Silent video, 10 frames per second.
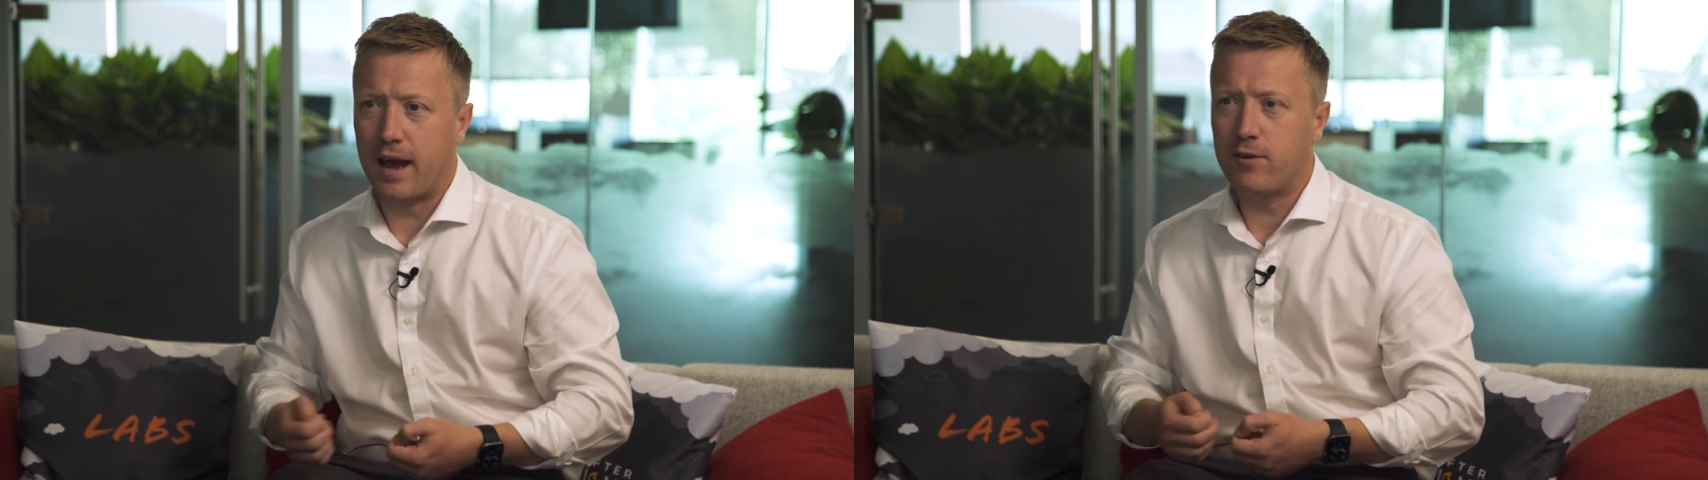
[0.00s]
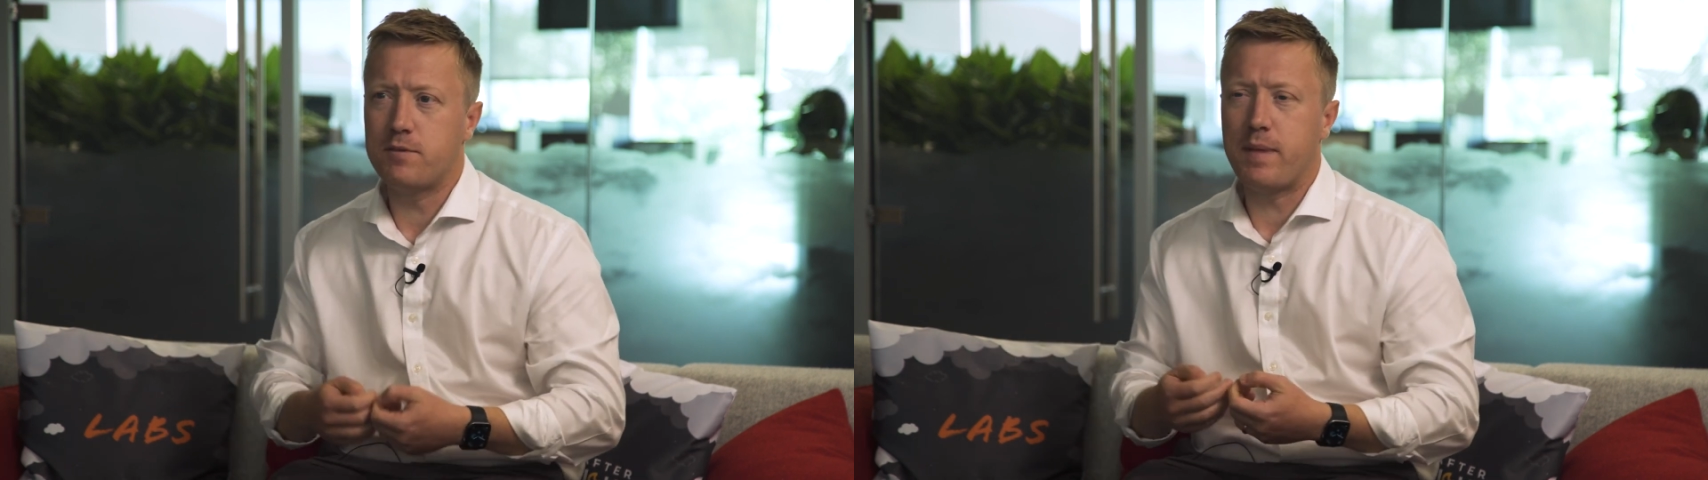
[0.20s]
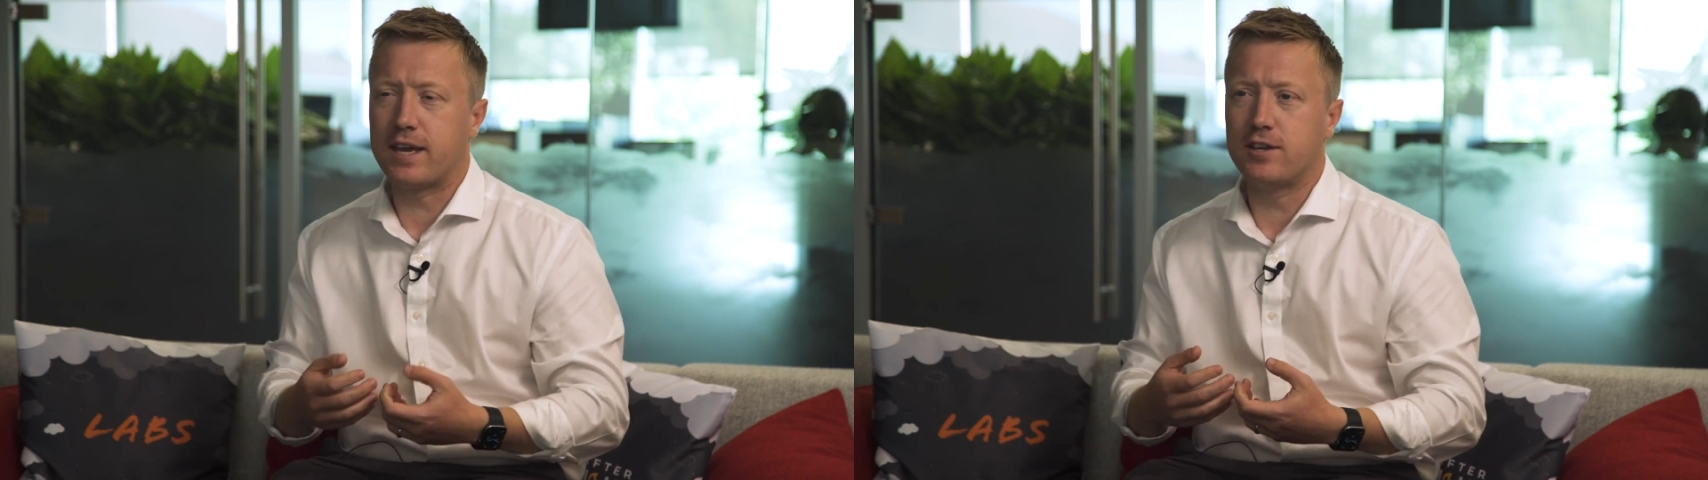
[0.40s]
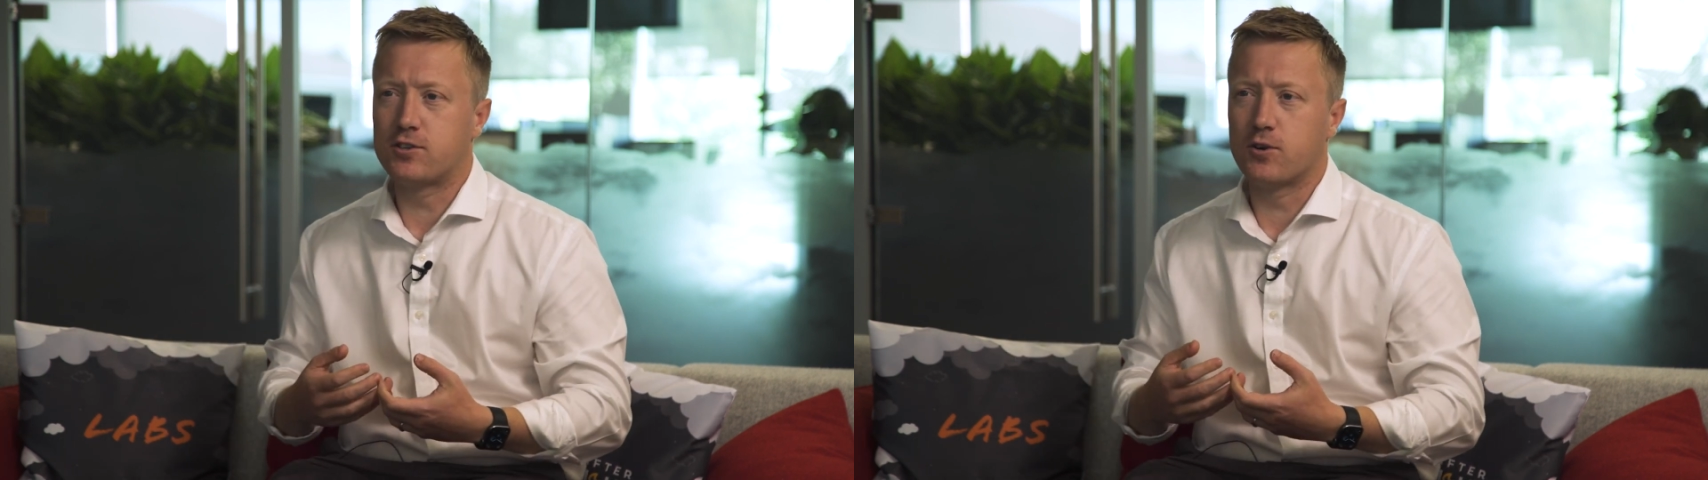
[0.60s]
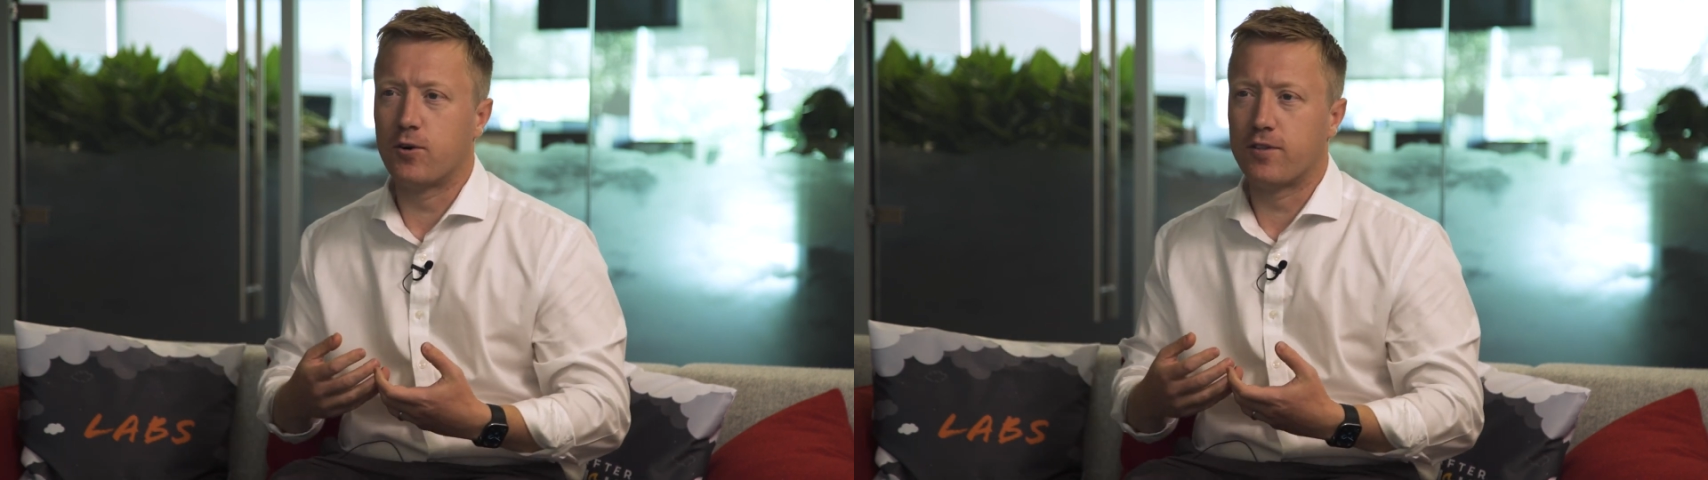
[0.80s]
how are you making
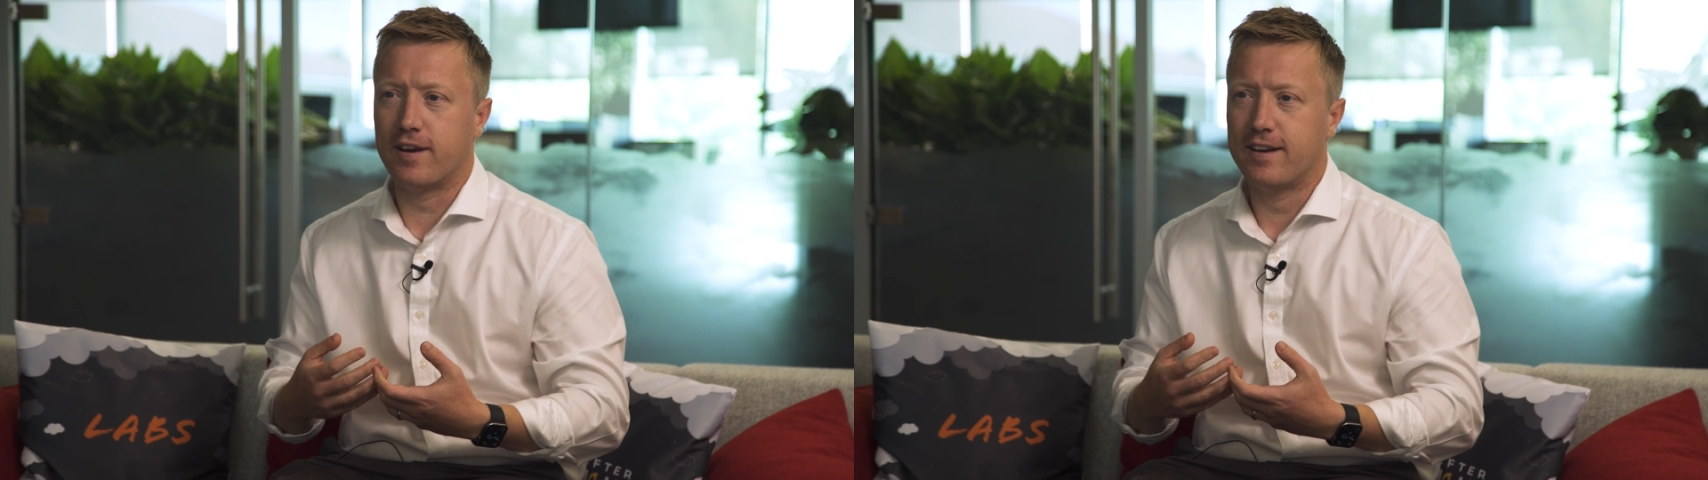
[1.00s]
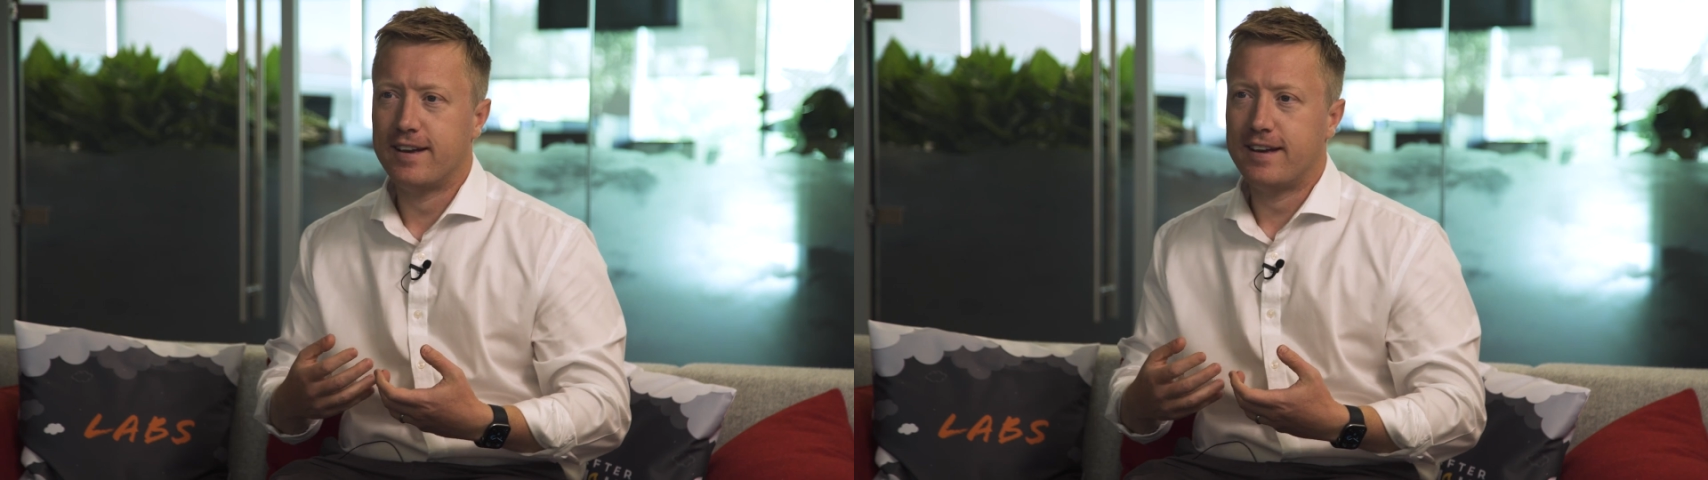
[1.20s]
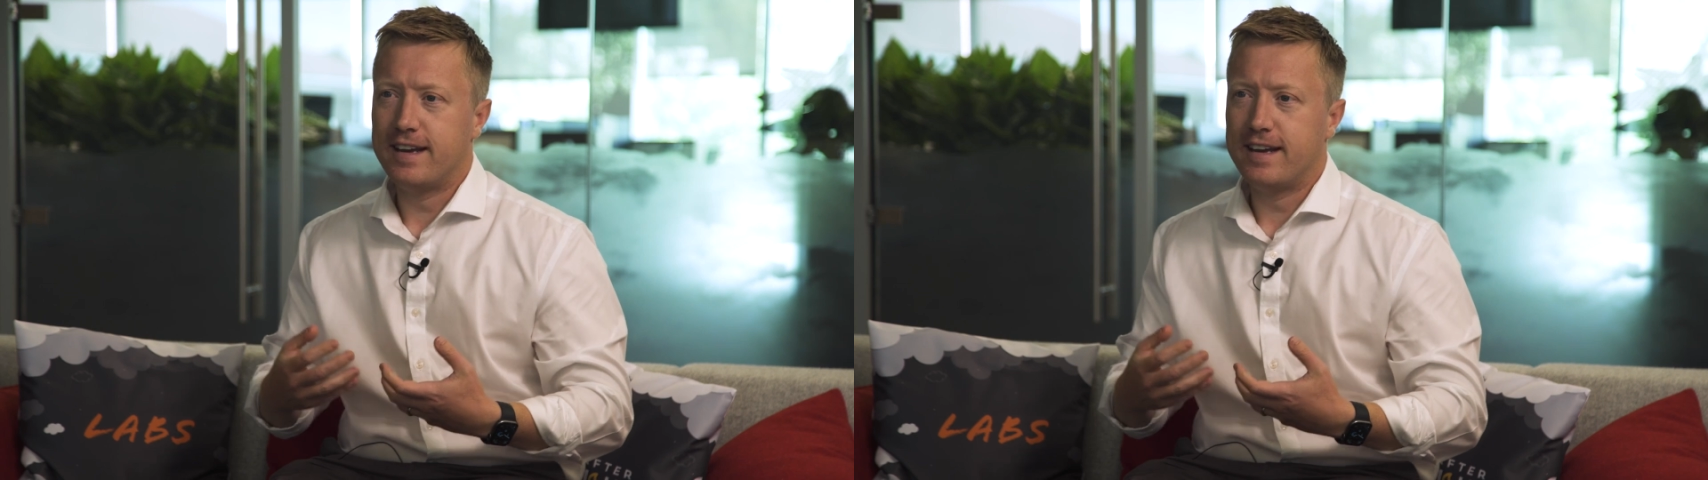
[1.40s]
sure that